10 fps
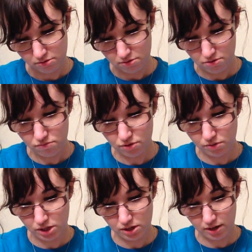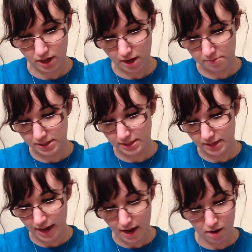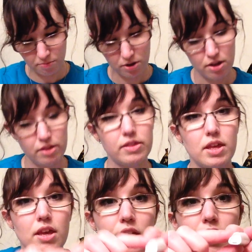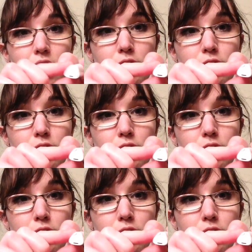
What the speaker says: oh no, it's not caps, it's cap. The